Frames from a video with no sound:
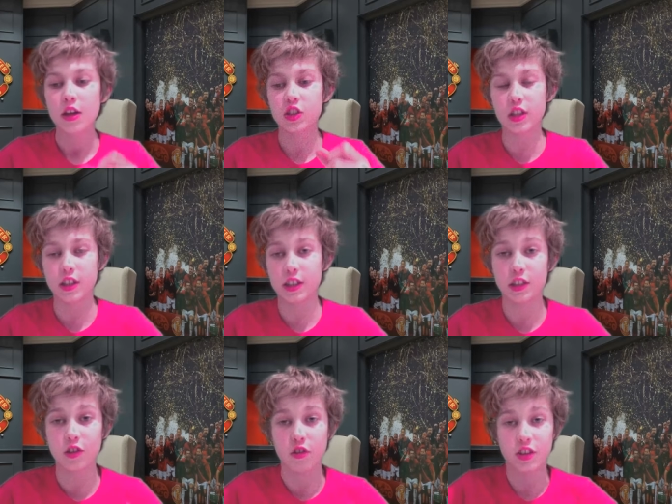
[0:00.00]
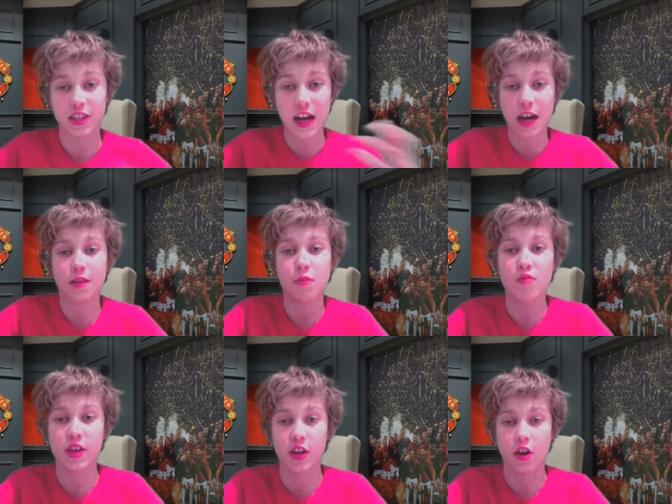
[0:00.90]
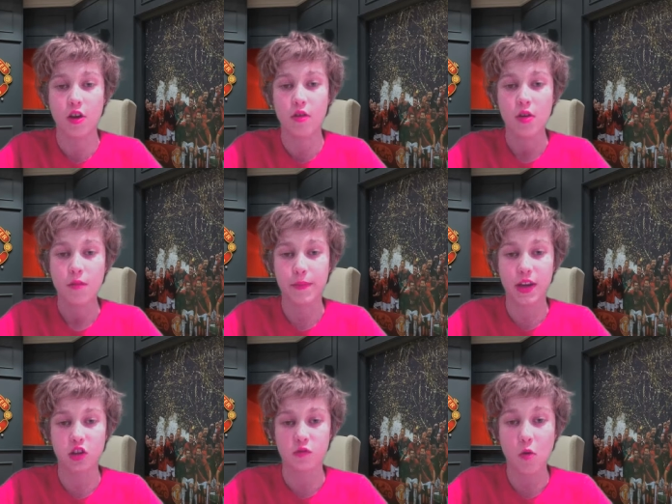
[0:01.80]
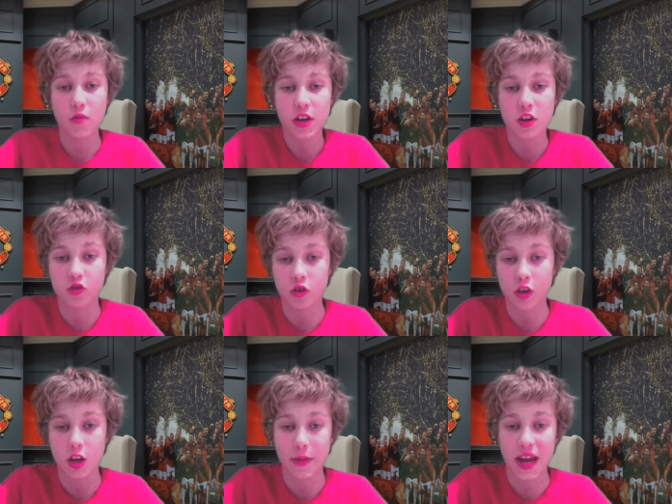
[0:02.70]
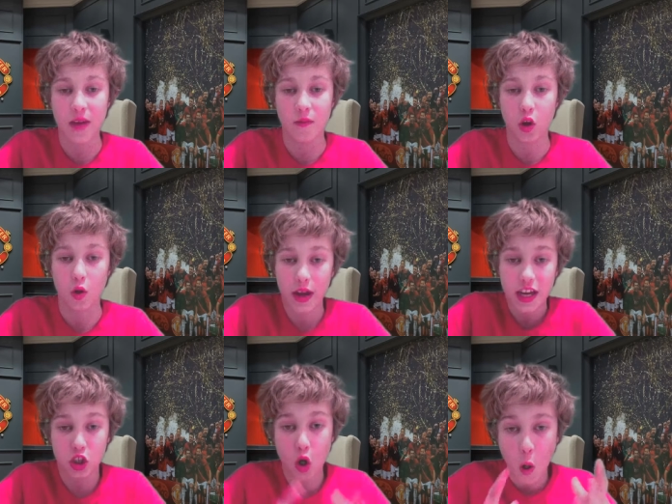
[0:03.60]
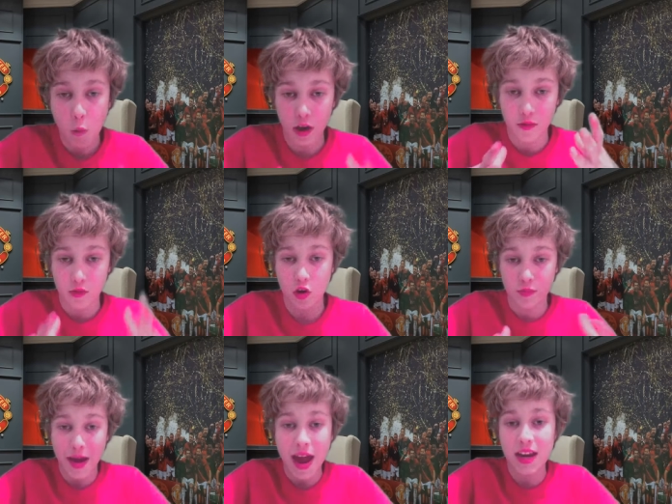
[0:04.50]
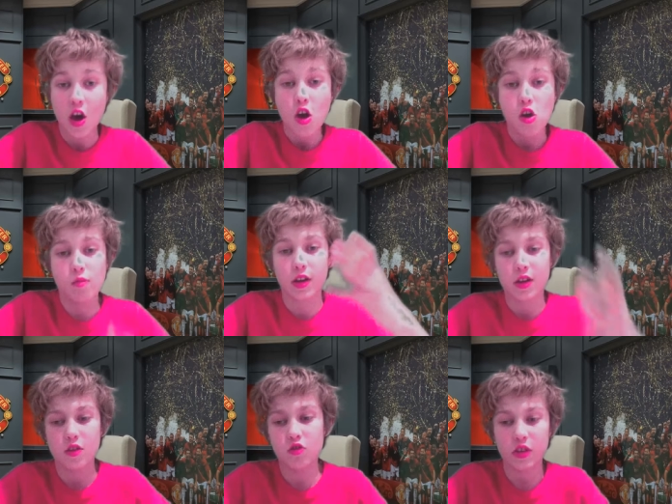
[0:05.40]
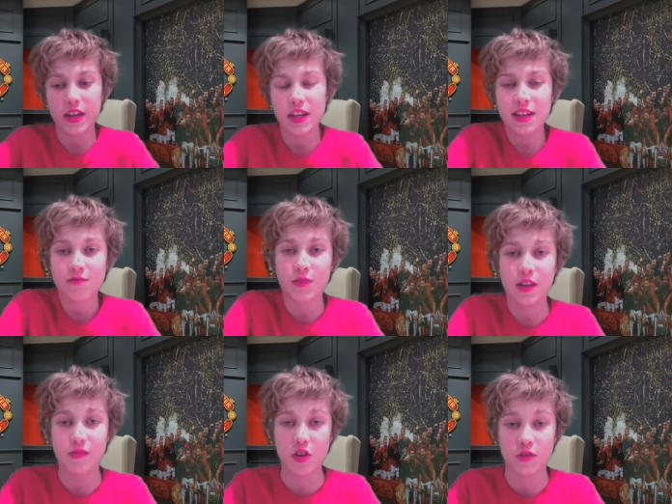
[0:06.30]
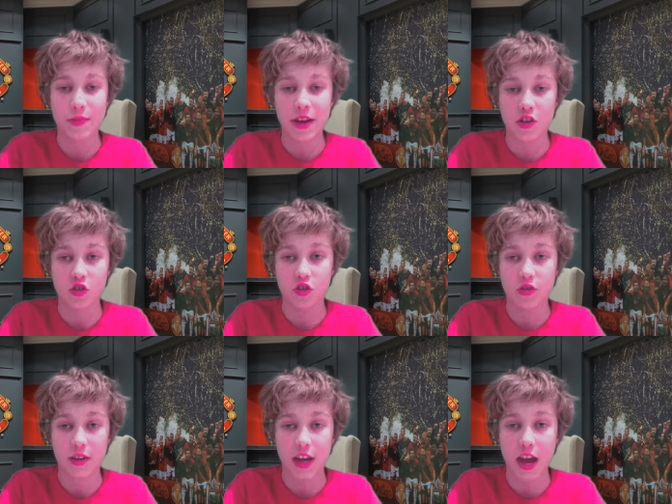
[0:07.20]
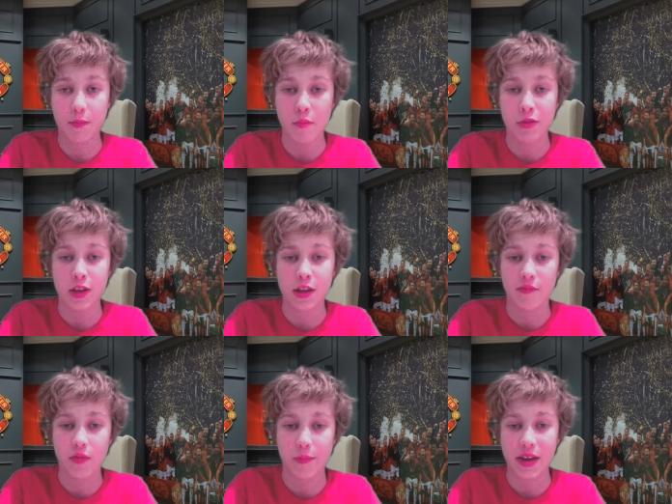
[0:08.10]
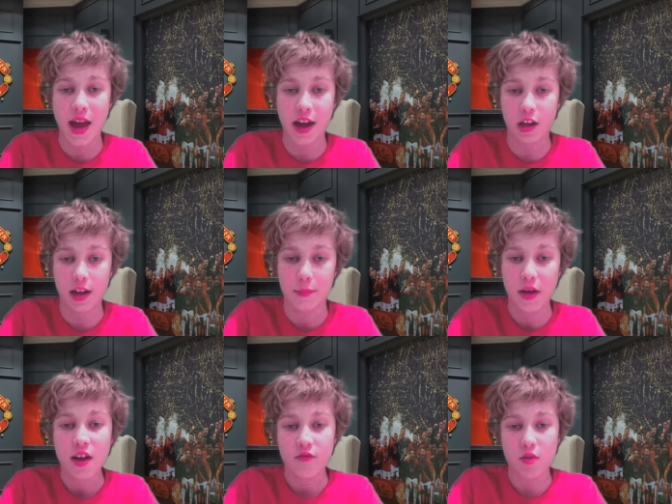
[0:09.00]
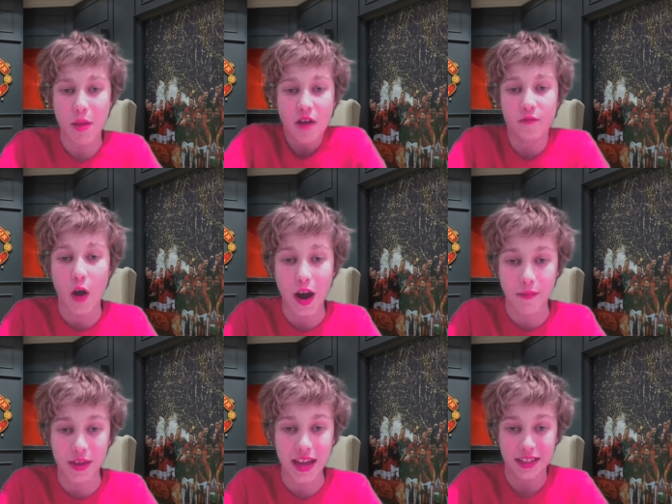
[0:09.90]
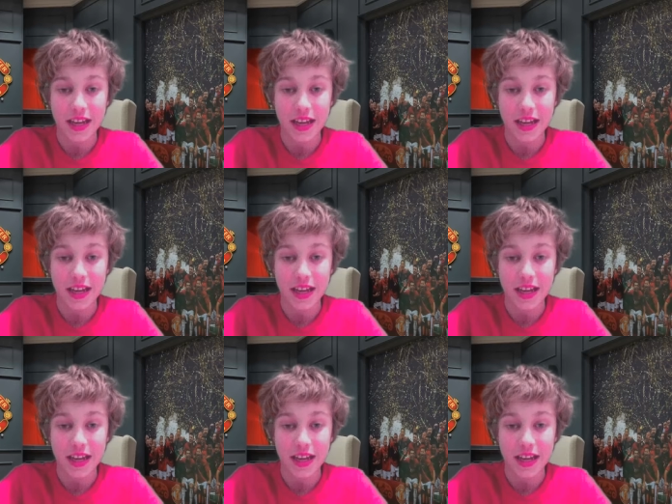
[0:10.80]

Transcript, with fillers: Just look, sack Mourinho because Mourinho's not going to be here for long. He's not one of those men who are, he isn't one of those managers who are capable enough of being at a club for about five years.